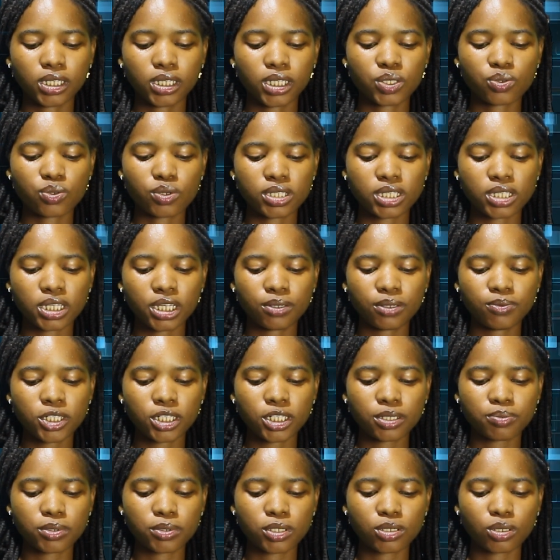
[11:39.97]
It was
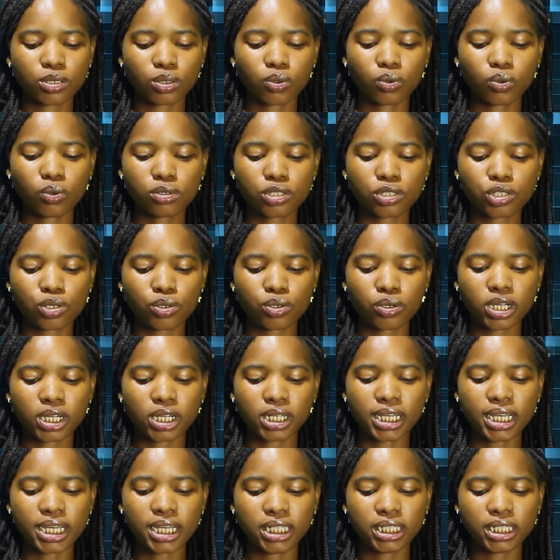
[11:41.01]
Egypt who took
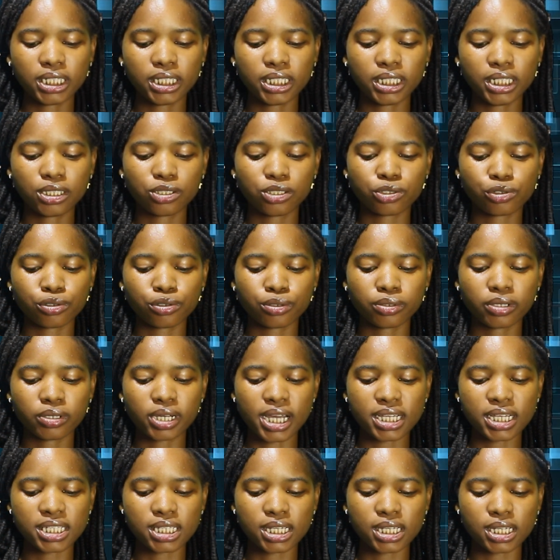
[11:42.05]
an early lead through
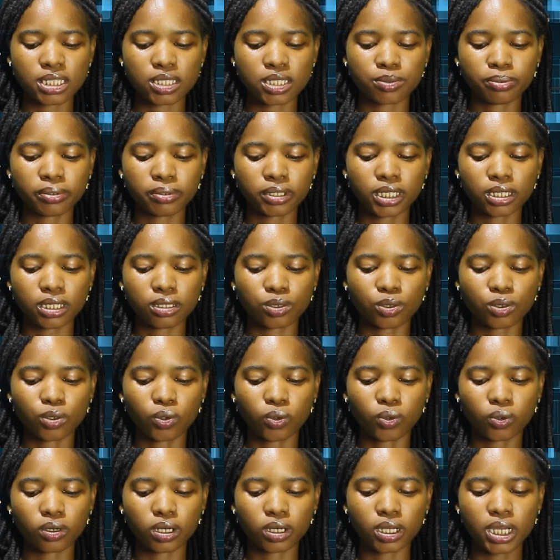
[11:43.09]
Hassan's brilliant
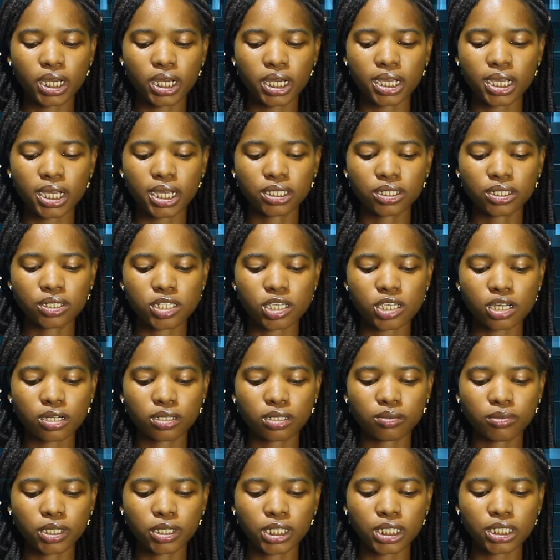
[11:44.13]
goal in the
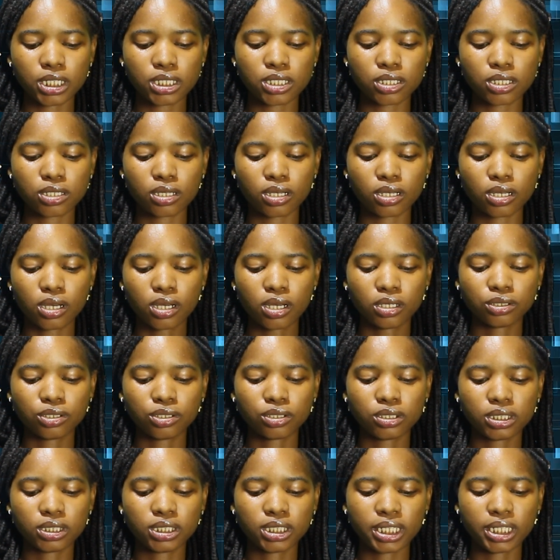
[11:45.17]
third minute,
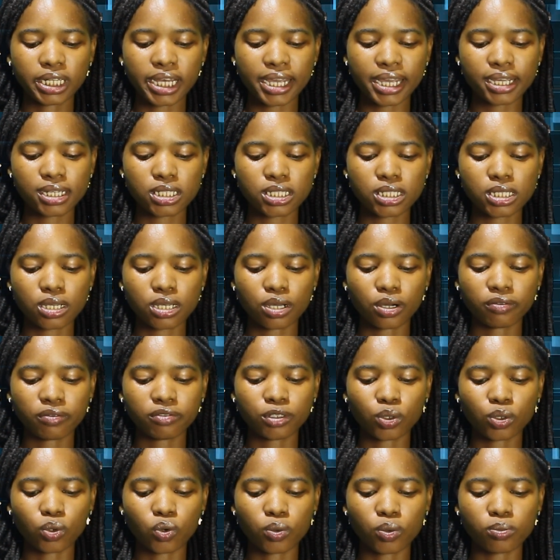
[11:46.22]
to the delight of
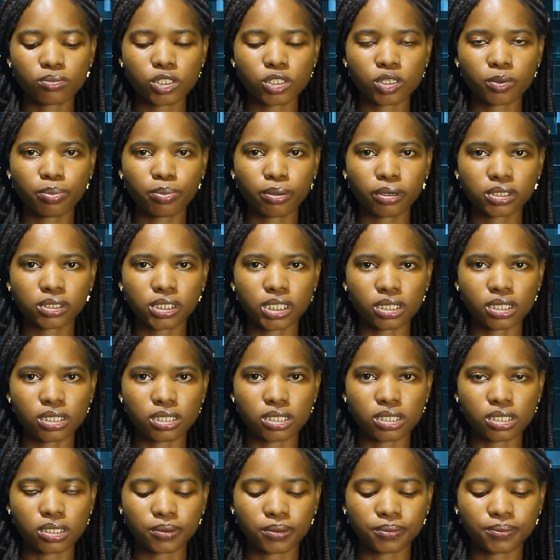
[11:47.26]
the home
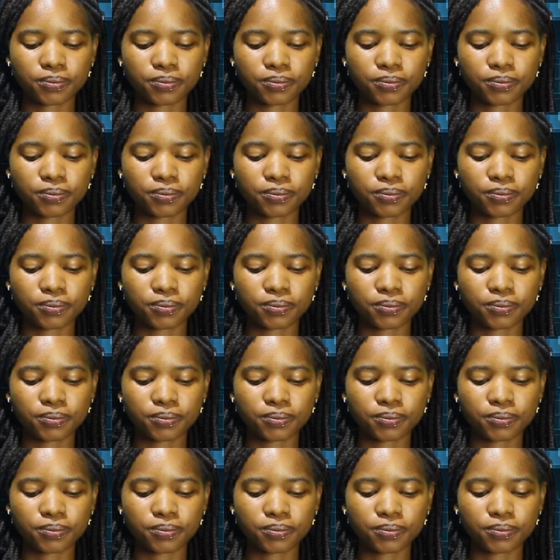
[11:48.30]
supporters.